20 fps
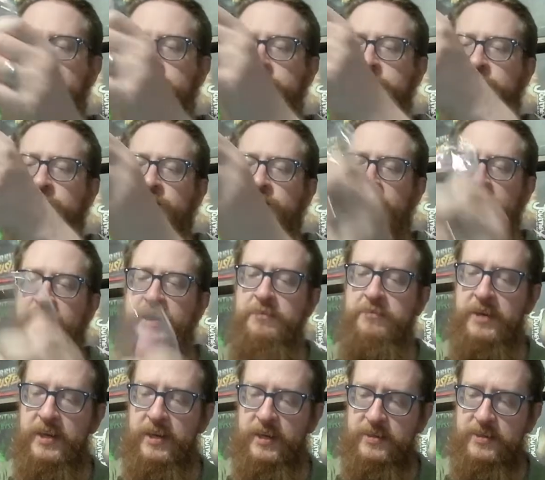terrain
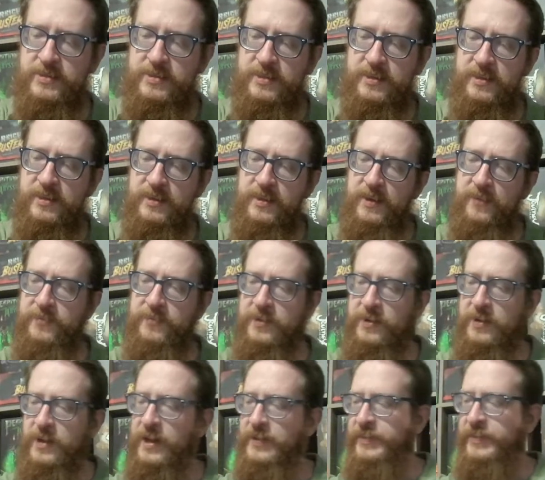minis, if you
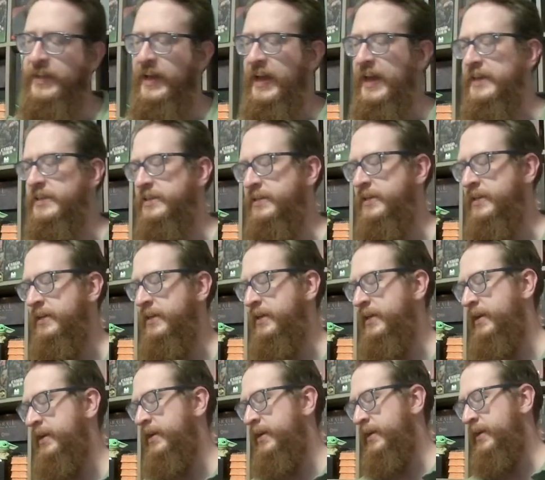got that.
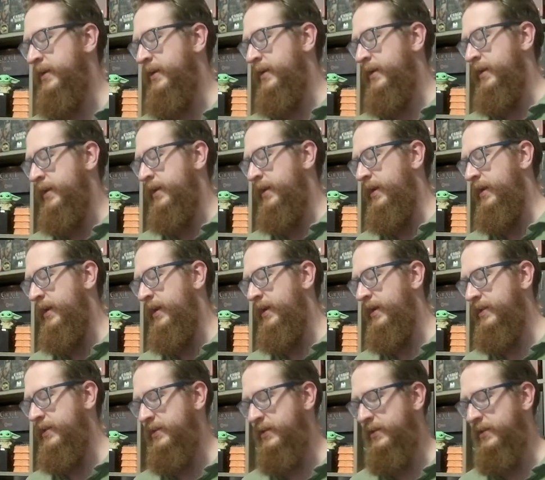And